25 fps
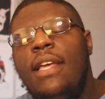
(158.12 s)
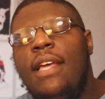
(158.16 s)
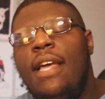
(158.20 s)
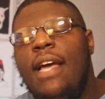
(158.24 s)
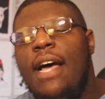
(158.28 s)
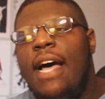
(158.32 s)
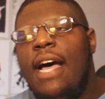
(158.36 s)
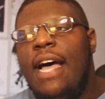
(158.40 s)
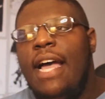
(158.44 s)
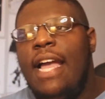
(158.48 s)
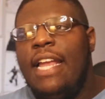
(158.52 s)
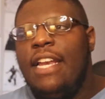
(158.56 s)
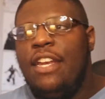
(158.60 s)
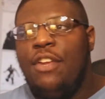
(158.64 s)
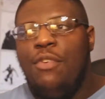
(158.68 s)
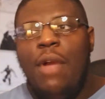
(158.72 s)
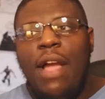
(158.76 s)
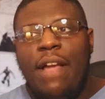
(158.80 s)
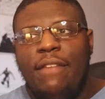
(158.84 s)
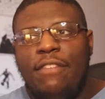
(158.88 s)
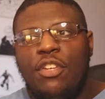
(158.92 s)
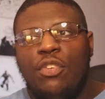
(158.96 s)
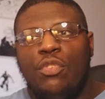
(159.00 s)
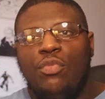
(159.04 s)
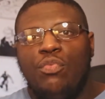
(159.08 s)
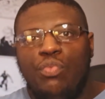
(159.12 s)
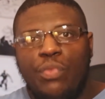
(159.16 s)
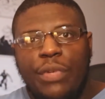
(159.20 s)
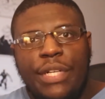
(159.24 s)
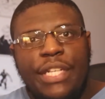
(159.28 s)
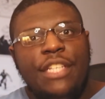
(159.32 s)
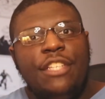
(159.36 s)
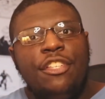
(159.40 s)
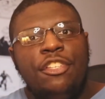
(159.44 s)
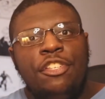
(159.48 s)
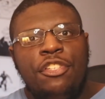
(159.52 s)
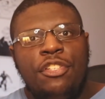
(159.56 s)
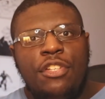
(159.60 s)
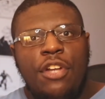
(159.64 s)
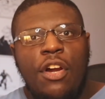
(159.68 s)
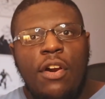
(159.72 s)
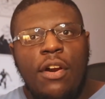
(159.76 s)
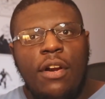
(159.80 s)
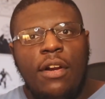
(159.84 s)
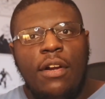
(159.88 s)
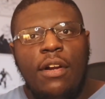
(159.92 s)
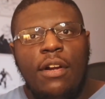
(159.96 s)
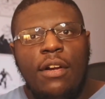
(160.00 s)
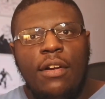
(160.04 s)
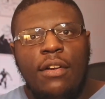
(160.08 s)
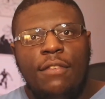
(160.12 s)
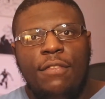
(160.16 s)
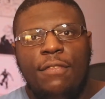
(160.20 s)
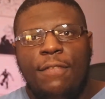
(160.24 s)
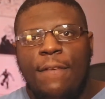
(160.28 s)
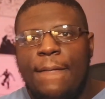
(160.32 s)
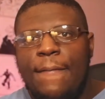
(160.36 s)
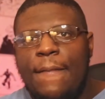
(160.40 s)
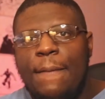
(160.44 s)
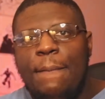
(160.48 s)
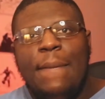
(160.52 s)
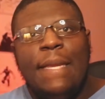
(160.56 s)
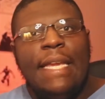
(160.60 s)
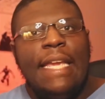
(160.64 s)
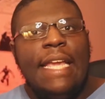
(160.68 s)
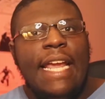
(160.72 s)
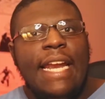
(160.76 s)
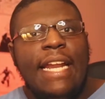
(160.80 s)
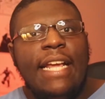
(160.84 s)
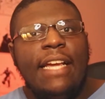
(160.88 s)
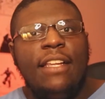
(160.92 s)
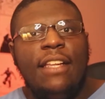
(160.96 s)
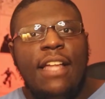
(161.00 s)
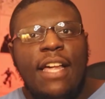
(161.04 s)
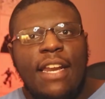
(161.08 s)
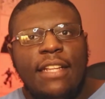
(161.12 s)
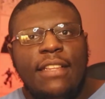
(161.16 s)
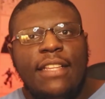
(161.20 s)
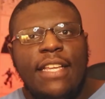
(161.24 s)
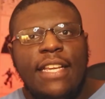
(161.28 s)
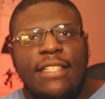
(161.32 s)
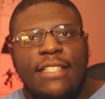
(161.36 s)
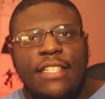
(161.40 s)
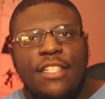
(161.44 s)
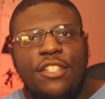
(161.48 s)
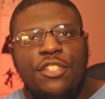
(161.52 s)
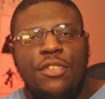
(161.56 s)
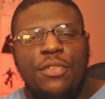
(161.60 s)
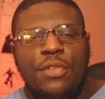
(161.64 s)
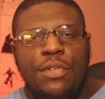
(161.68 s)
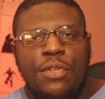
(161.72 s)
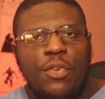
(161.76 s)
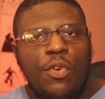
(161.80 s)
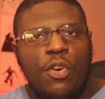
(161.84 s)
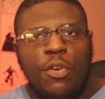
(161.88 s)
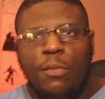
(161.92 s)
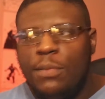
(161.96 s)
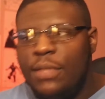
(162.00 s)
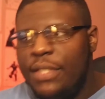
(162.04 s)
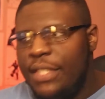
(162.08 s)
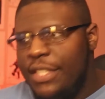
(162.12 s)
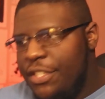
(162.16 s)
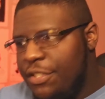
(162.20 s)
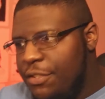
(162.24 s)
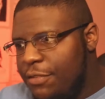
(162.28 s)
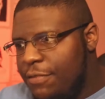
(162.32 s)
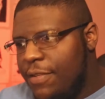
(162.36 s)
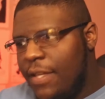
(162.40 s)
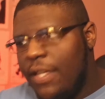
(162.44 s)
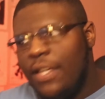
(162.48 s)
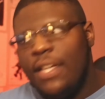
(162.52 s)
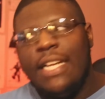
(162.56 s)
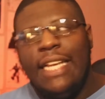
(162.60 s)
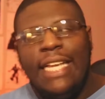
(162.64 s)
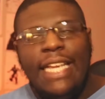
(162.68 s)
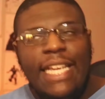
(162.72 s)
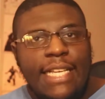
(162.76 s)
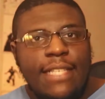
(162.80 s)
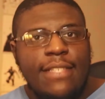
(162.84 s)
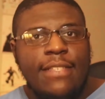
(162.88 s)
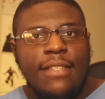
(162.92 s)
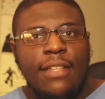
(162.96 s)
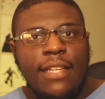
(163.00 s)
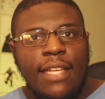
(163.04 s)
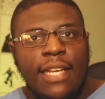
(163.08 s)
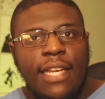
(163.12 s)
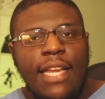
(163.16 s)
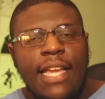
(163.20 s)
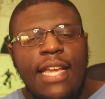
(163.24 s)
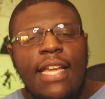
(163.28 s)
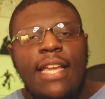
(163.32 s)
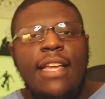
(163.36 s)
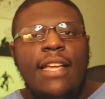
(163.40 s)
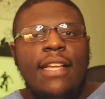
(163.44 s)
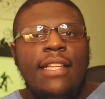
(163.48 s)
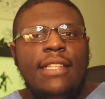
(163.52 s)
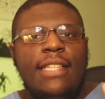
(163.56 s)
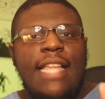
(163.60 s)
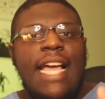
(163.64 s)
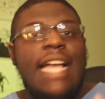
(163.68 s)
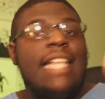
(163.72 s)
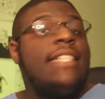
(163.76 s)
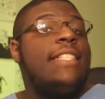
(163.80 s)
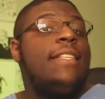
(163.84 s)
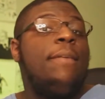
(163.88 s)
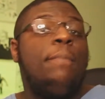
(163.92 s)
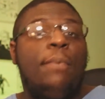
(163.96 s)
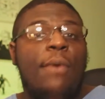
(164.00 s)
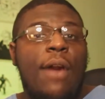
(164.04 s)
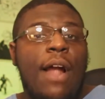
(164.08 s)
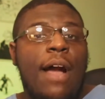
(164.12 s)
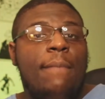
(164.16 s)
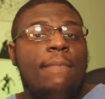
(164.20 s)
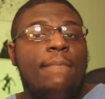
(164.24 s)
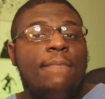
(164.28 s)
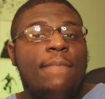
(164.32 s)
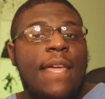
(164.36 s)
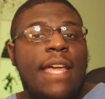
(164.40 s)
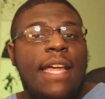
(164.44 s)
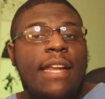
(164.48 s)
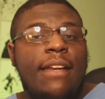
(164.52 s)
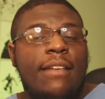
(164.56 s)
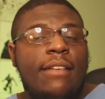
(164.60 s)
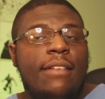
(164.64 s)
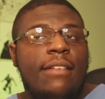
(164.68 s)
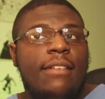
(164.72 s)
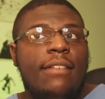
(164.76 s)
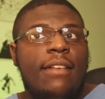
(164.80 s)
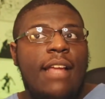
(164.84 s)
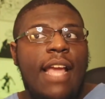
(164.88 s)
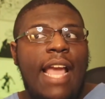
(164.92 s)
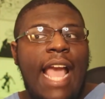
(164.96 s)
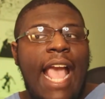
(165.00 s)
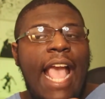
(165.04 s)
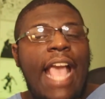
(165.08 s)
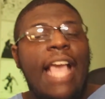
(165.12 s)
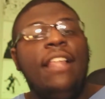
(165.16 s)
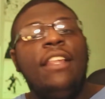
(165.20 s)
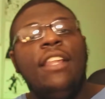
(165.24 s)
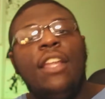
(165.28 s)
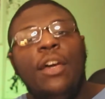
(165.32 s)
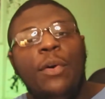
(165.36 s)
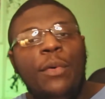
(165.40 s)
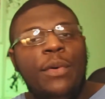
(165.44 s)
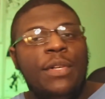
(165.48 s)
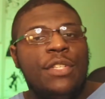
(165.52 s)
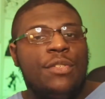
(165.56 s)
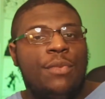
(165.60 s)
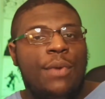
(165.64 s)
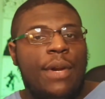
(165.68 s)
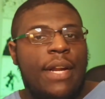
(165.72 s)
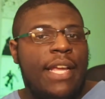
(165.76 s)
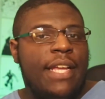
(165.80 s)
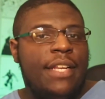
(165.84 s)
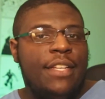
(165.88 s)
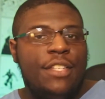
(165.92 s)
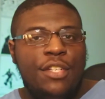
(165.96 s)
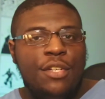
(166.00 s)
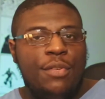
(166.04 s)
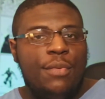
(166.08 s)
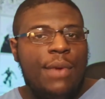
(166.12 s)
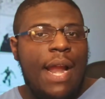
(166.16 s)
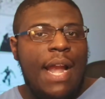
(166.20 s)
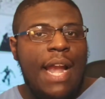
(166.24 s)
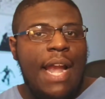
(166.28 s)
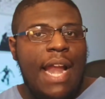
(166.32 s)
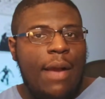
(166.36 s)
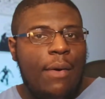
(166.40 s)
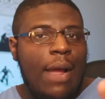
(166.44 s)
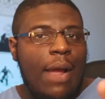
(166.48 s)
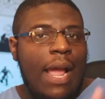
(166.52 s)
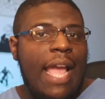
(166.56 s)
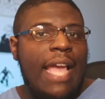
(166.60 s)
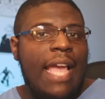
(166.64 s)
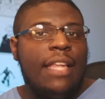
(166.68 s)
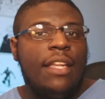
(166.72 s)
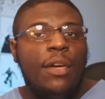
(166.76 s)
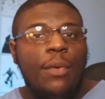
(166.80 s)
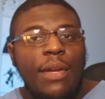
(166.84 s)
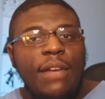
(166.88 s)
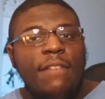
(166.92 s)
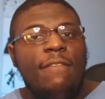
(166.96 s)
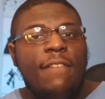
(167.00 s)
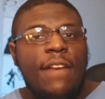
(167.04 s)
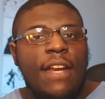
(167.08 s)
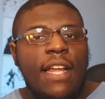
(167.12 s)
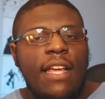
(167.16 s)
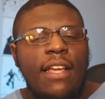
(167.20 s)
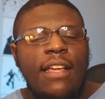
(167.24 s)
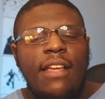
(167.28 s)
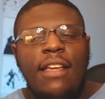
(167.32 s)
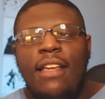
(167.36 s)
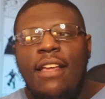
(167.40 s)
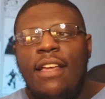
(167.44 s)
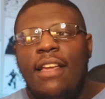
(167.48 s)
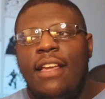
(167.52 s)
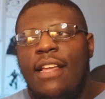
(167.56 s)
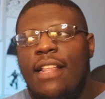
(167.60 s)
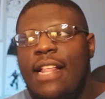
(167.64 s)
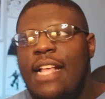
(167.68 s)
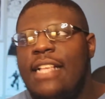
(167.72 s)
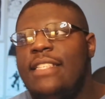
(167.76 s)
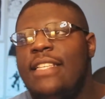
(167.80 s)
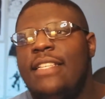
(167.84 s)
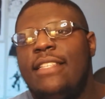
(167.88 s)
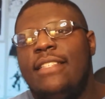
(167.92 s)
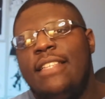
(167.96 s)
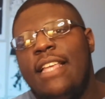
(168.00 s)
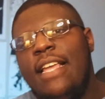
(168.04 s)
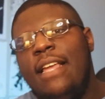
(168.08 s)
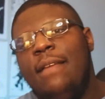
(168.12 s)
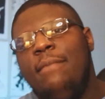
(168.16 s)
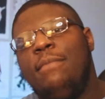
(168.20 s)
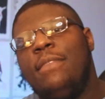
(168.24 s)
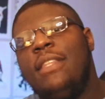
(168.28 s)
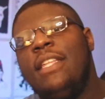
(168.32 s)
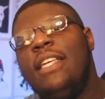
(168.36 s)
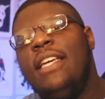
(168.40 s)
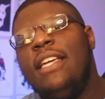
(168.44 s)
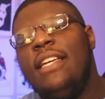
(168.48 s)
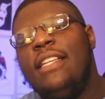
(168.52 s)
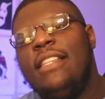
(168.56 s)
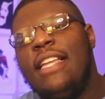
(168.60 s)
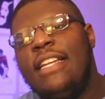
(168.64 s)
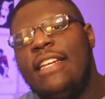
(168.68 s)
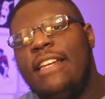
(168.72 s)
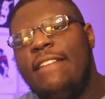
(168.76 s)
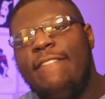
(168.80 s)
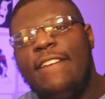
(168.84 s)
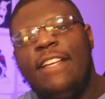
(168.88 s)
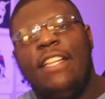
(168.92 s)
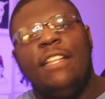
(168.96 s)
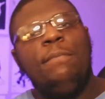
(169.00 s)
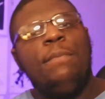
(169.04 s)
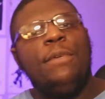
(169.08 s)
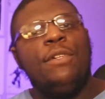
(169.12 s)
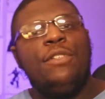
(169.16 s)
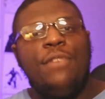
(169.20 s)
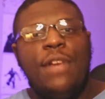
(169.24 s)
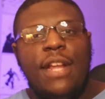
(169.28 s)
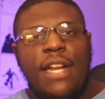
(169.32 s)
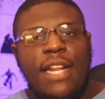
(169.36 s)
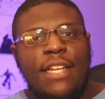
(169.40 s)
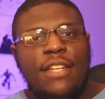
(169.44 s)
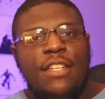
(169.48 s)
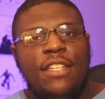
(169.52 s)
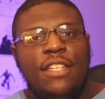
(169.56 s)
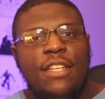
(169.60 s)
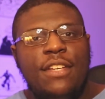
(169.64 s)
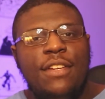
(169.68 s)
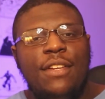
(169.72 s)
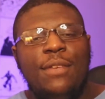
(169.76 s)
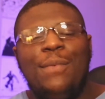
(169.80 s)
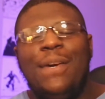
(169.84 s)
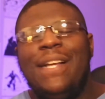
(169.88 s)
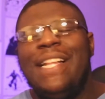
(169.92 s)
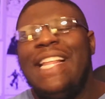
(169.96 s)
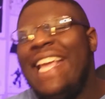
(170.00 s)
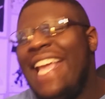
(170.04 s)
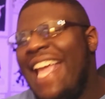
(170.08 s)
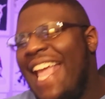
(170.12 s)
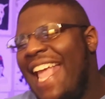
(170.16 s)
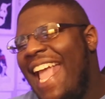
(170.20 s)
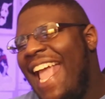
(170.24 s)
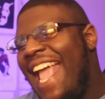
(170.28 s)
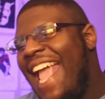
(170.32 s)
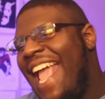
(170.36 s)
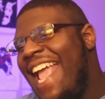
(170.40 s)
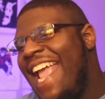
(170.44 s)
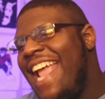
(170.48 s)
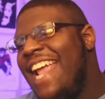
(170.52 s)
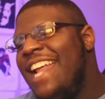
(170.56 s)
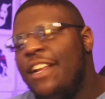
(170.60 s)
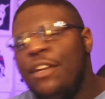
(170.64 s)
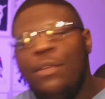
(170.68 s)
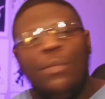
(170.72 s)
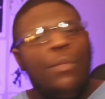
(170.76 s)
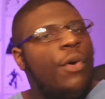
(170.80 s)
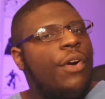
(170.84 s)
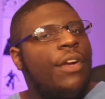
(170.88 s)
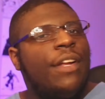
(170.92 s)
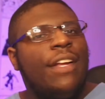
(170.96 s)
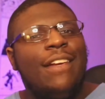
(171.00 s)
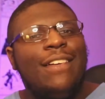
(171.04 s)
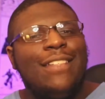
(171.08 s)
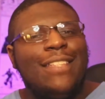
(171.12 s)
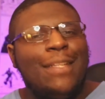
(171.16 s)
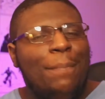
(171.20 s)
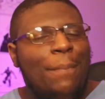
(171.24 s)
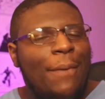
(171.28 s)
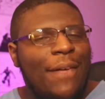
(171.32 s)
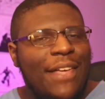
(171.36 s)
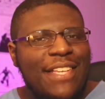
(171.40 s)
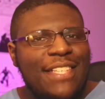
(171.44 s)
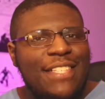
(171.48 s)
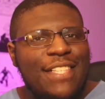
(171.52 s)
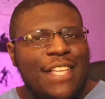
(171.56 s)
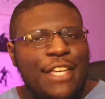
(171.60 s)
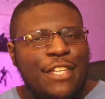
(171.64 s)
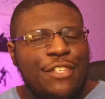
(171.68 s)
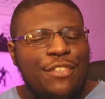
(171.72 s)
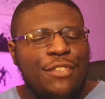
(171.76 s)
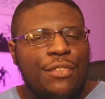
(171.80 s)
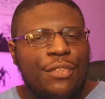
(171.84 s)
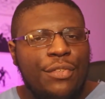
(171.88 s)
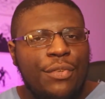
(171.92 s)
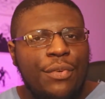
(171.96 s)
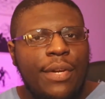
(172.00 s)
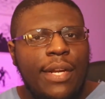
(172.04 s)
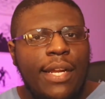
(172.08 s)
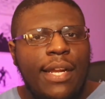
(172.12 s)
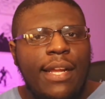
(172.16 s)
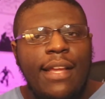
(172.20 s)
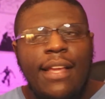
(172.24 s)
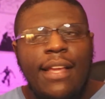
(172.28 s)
Uh, and you have to restart from the beginning a lot of things that you'd normally do very easily. That's the problem that Halo is running into right now with Halo Infinite. That's the same thing that developers ran into and why they hated working on the PlayStation 3.